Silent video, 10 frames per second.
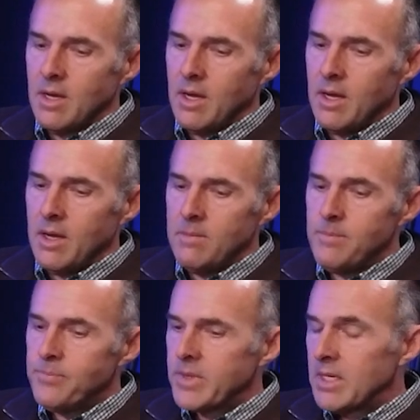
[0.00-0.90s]

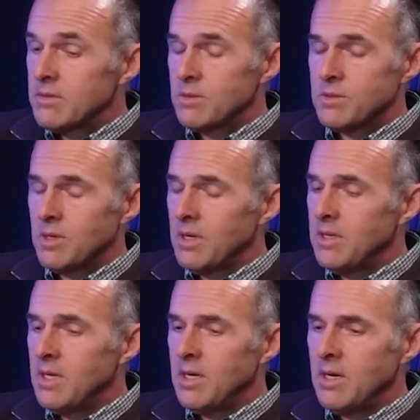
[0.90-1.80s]
So
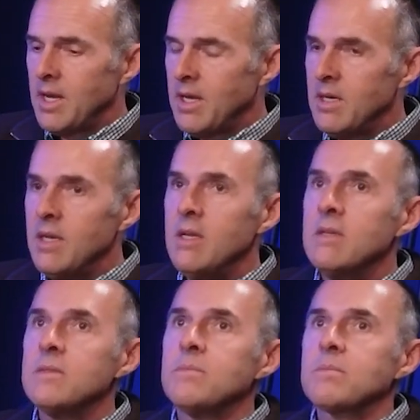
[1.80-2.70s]
started there, Andy,
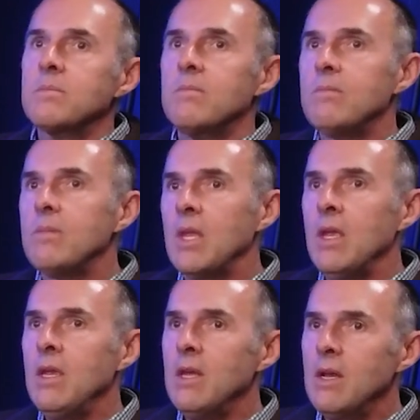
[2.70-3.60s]

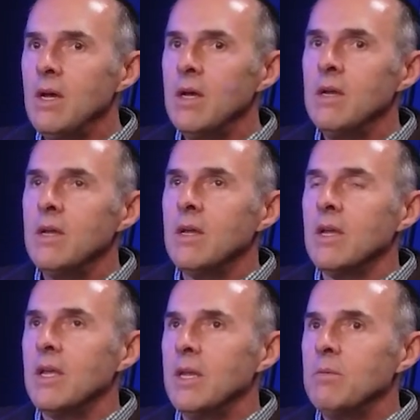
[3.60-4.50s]
and
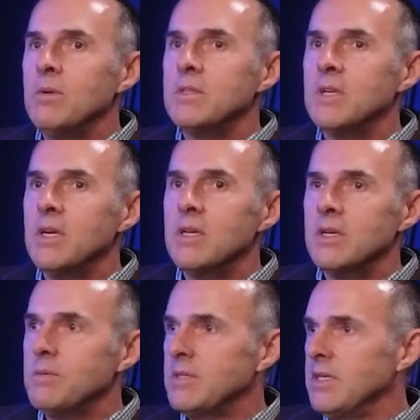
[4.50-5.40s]
it was
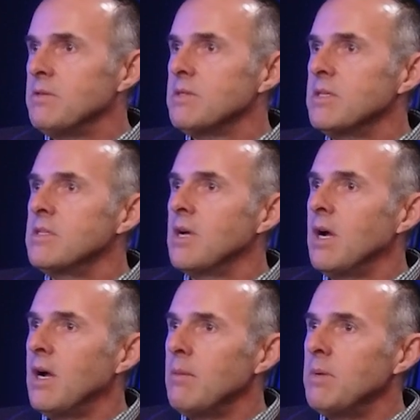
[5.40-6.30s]
an interesting
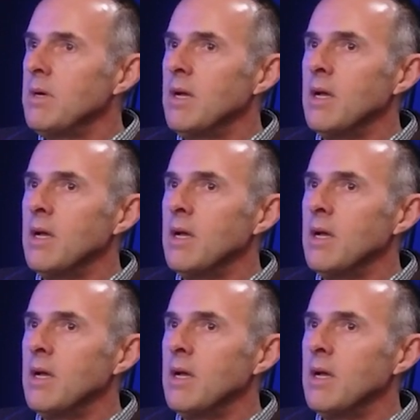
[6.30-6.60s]
job.